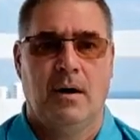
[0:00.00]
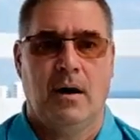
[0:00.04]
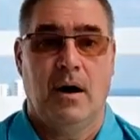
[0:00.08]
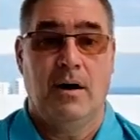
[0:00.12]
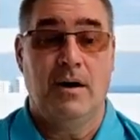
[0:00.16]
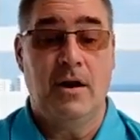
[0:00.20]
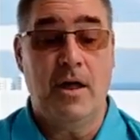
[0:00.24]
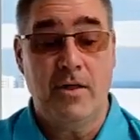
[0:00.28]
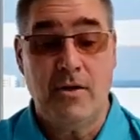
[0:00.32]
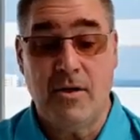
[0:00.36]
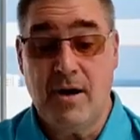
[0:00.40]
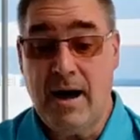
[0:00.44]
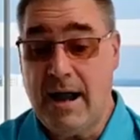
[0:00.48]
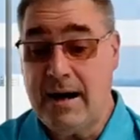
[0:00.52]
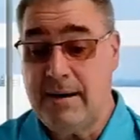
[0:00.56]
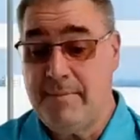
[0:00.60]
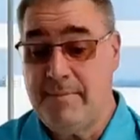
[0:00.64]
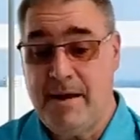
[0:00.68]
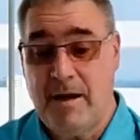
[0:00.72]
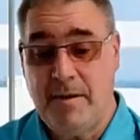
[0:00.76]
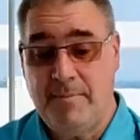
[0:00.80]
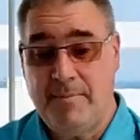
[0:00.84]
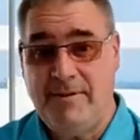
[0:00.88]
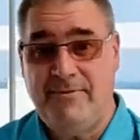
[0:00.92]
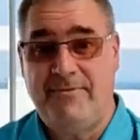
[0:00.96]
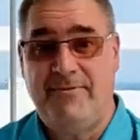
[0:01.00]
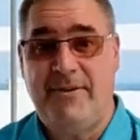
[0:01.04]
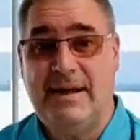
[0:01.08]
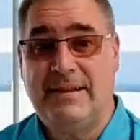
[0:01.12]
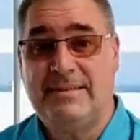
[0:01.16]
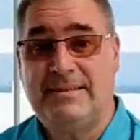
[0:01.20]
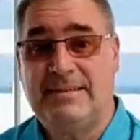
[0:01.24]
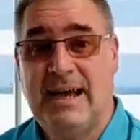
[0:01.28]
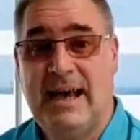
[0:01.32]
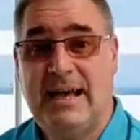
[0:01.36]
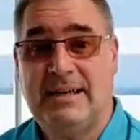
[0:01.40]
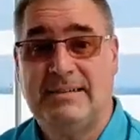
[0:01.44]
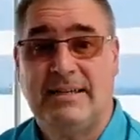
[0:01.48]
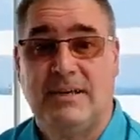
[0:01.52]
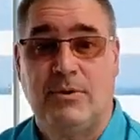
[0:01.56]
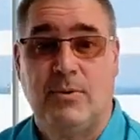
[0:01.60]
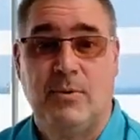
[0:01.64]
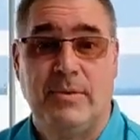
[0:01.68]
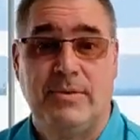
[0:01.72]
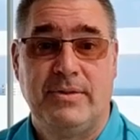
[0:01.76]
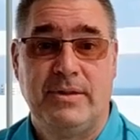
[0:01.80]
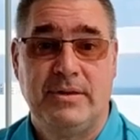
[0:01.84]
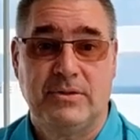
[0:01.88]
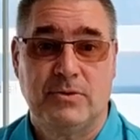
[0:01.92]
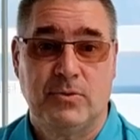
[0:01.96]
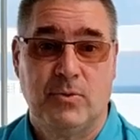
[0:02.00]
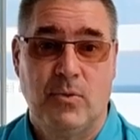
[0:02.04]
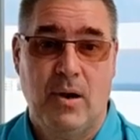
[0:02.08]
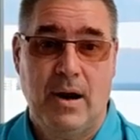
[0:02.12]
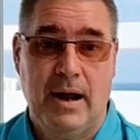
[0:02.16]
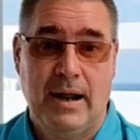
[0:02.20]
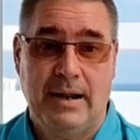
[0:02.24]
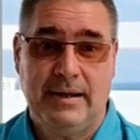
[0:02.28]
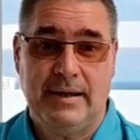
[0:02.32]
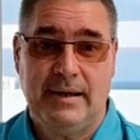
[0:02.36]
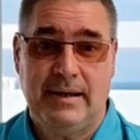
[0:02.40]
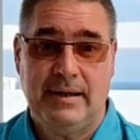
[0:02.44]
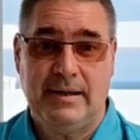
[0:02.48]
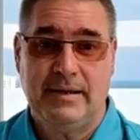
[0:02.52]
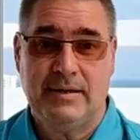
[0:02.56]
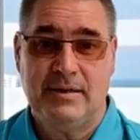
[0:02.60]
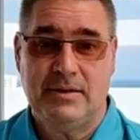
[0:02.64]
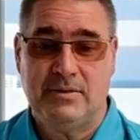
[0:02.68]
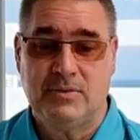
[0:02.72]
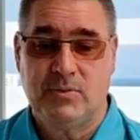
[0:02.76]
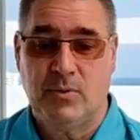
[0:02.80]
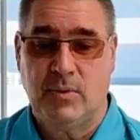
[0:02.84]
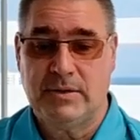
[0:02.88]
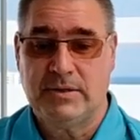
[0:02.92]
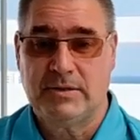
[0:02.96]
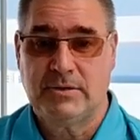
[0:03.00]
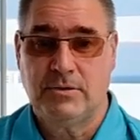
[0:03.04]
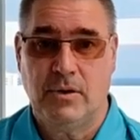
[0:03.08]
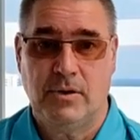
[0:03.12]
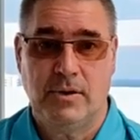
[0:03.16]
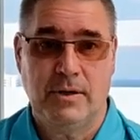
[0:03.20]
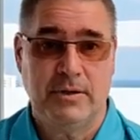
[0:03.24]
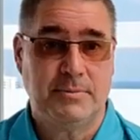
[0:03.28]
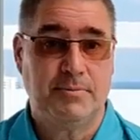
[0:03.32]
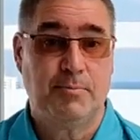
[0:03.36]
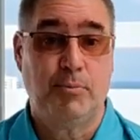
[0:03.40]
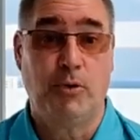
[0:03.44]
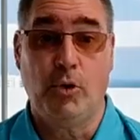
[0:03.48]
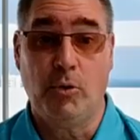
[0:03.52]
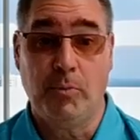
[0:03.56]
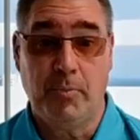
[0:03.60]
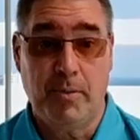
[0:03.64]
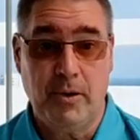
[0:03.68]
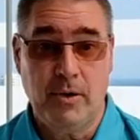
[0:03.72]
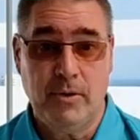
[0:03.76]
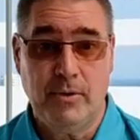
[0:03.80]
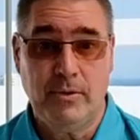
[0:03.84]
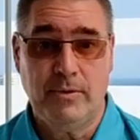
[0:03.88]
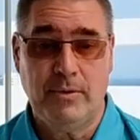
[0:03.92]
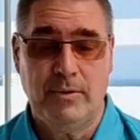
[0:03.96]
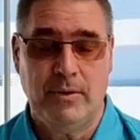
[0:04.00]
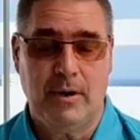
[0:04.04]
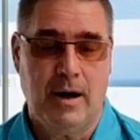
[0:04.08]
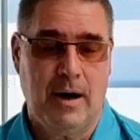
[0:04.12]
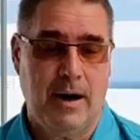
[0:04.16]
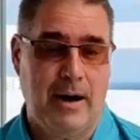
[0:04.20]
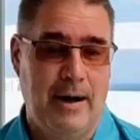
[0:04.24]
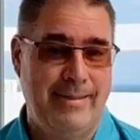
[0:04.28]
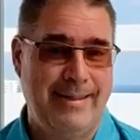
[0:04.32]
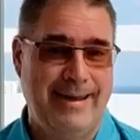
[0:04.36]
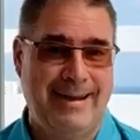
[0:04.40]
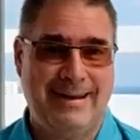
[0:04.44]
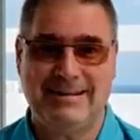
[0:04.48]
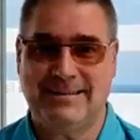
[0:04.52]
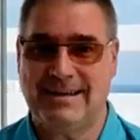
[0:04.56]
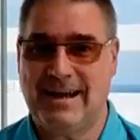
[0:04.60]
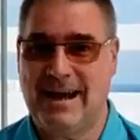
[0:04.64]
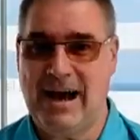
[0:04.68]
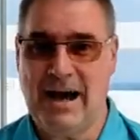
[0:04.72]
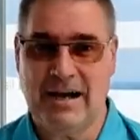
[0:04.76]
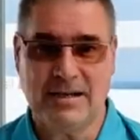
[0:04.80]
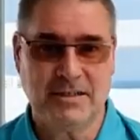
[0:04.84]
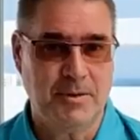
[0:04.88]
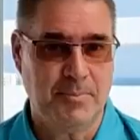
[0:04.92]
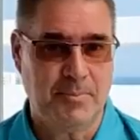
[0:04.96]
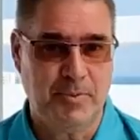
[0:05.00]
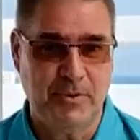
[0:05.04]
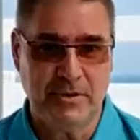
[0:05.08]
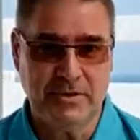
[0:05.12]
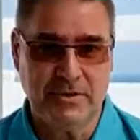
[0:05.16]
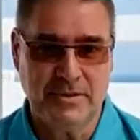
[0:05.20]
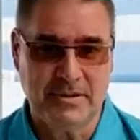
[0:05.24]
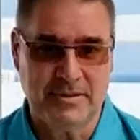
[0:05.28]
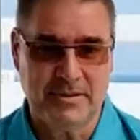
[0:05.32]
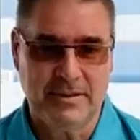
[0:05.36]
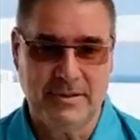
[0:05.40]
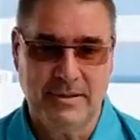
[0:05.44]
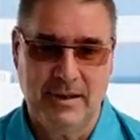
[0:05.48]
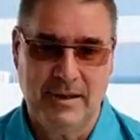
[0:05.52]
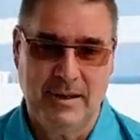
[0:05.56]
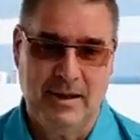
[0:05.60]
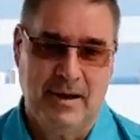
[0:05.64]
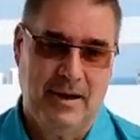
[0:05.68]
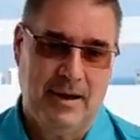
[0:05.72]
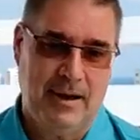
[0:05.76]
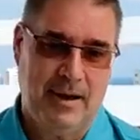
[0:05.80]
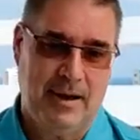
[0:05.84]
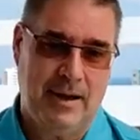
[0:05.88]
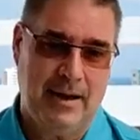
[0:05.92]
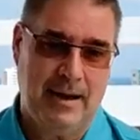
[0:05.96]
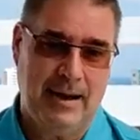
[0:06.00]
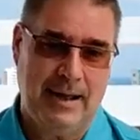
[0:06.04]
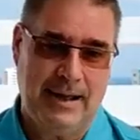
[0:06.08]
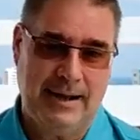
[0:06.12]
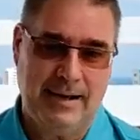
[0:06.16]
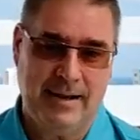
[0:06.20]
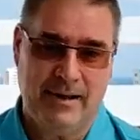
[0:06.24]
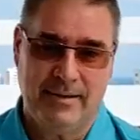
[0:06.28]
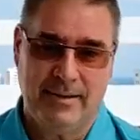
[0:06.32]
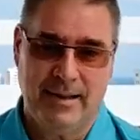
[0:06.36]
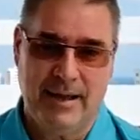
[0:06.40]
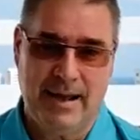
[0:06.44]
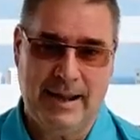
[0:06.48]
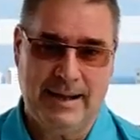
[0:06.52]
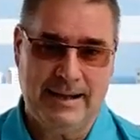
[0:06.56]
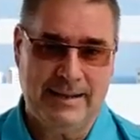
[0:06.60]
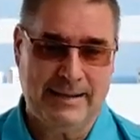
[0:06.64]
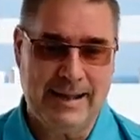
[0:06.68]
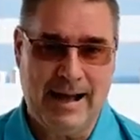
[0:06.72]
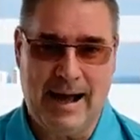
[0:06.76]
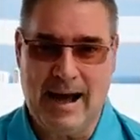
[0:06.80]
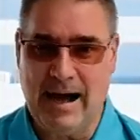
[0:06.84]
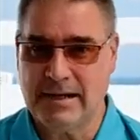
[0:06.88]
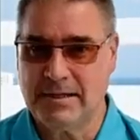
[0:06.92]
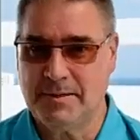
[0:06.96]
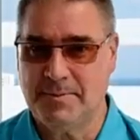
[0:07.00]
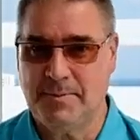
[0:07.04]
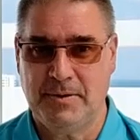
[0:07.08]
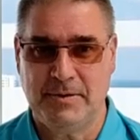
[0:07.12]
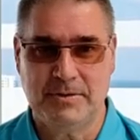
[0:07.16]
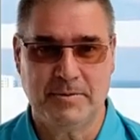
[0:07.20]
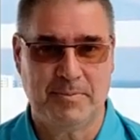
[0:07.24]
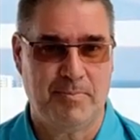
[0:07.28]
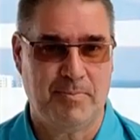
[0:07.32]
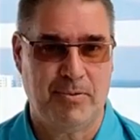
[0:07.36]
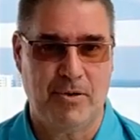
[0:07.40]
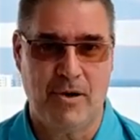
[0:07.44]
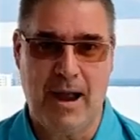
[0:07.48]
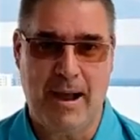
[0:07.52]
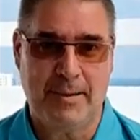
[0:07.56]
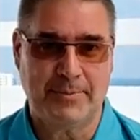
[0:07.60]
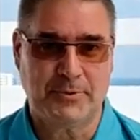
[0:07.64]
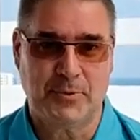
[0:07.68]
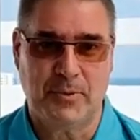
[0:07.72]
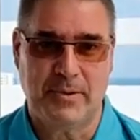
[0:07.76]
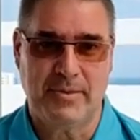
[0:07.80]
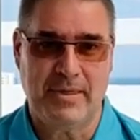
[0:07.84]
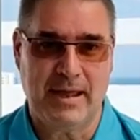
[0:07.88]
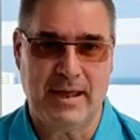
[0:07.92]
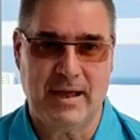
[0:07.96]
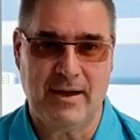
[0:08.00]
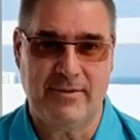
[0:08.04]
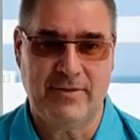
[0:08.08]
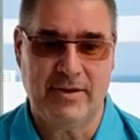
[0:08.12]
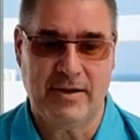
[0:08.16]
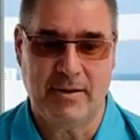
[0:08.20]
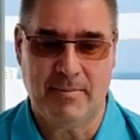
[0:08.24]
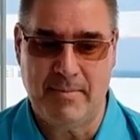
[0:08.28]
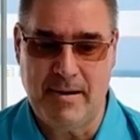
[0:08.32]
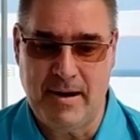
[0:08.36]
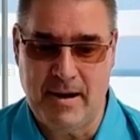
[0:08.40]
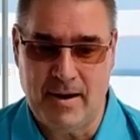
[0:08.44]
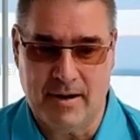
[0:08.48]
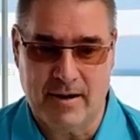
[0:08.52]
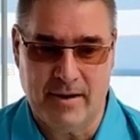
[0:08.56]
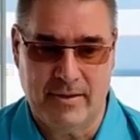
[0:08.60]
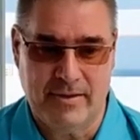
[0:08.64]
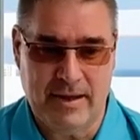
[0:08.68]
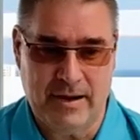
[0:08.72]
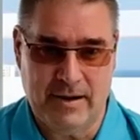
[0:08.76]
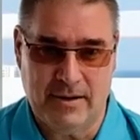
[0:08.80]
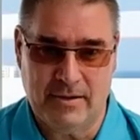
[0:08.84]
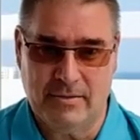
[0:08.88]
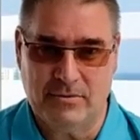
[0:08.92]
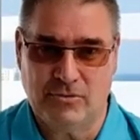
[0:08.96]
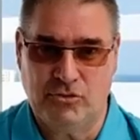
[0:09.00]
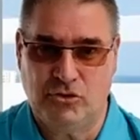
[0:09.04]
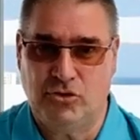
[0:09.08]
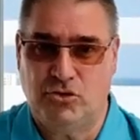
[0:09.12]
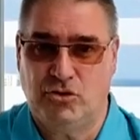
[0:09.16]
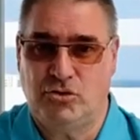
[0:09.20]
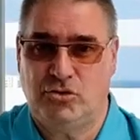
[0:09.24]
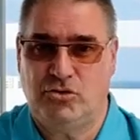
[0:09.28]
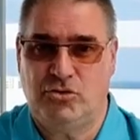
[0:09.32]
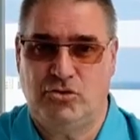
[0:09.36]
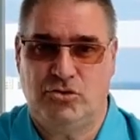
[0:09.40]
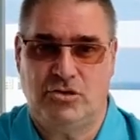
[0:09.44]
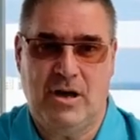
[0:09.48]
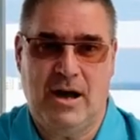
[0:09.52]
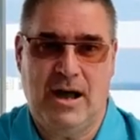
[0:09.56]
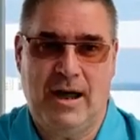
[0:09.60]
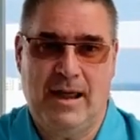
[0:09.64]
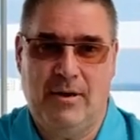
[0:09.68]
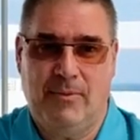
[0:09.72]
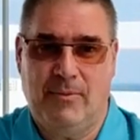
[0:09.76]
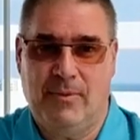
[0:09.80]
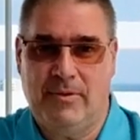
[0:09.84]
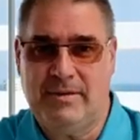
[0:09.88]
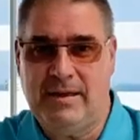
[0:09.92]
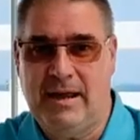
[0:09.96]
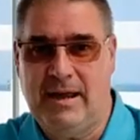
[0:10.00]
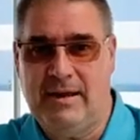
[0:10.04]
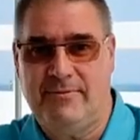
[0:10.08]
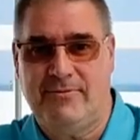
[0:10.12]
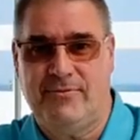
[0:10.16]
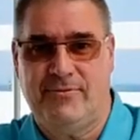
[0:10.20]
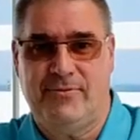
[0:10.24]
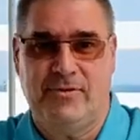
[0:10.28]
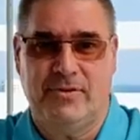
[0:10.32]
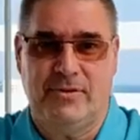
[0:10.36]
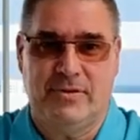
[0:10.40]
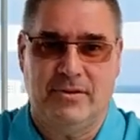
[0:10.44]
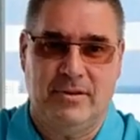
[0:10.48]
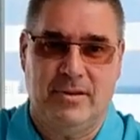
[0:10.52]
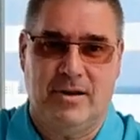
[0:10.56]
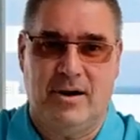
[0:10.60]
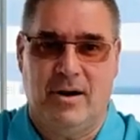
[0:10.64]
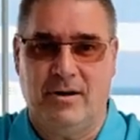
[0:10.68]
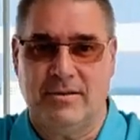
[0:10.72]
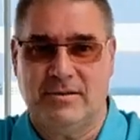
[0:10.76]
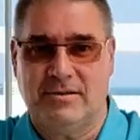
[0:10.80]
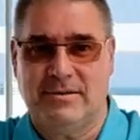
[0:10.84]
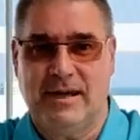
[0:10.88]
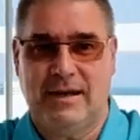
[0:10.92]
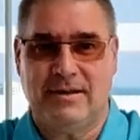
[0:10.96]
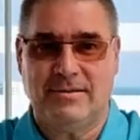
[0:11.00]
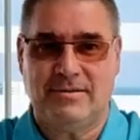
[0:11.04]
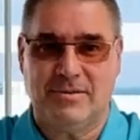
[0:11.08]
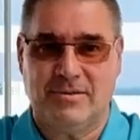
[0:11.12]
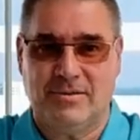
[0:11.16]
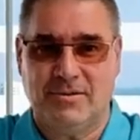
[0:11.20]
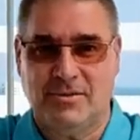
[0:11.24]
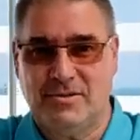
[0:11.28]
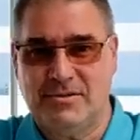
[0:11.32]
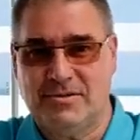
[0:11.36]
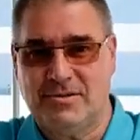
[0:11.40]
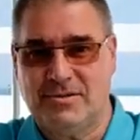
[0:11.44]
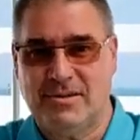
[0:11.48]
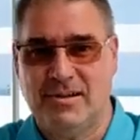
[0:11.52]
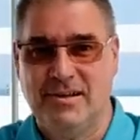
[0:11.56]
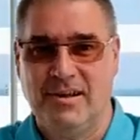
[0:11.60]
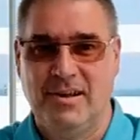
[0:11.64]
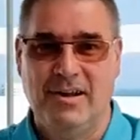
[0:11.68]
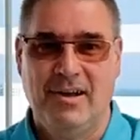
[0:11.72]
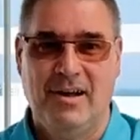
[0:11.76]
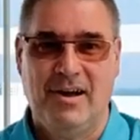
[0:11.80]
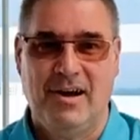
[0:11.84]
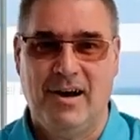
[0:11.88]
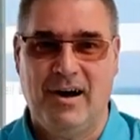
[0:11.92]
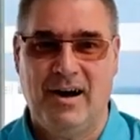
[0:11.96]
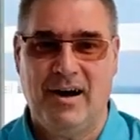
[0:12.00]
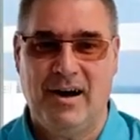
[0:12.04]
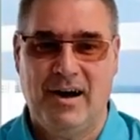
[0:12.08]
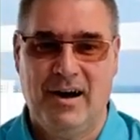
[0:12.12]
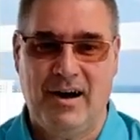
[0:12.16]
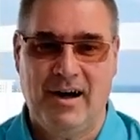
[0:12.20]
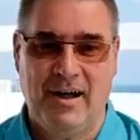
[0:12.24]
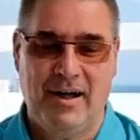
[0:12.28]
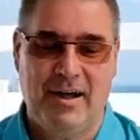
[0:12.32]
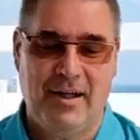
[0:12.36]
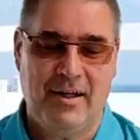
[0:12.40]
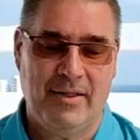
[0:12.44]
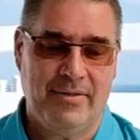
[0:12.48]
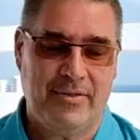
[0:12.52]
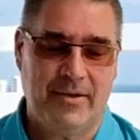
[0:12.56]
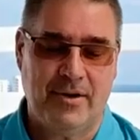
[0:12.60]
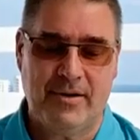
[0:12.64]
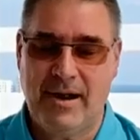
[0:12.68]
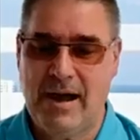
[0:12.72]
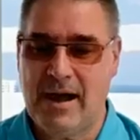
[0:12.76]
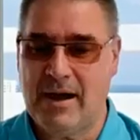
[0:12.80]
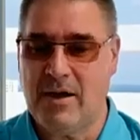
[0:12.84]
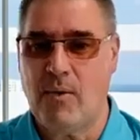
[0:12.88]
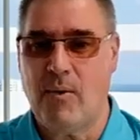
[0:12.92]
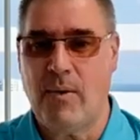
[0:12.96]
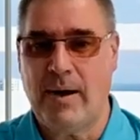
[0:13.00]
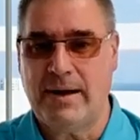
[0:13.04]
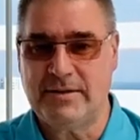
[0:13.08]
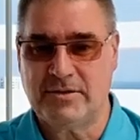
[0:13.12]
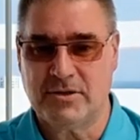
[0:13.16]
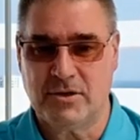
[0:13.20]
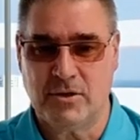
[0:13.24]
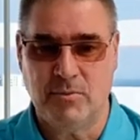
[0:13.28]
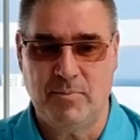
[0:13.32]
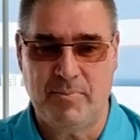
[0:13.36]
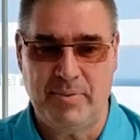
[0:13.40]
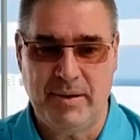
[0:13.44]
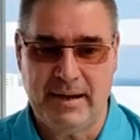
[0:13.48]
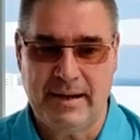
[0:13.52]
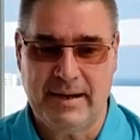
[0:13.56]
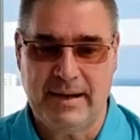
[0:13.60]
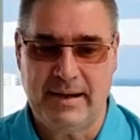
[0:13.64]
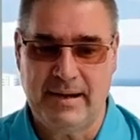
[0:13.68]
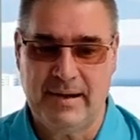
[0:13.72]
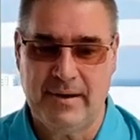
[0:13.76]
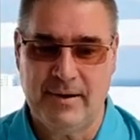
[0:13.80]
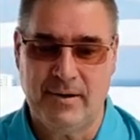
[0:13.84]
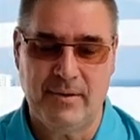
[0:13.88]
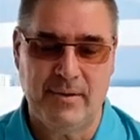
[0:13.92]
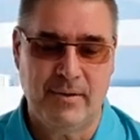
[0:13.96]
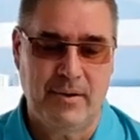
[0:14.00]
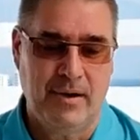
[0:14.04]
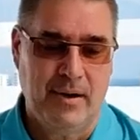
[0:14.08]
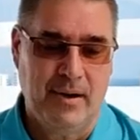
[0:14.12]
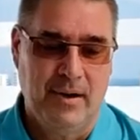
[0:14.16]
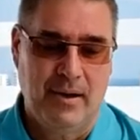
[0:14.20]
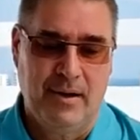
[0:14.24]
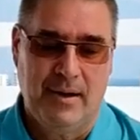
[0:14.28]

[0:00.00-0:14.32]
Another item that would be fantastic with this wine is what's known as pulpo, that is octopus. And unlike the octopus perhaps we think of in America that are giant with 8-foot long tentacles, they're not quite so big here.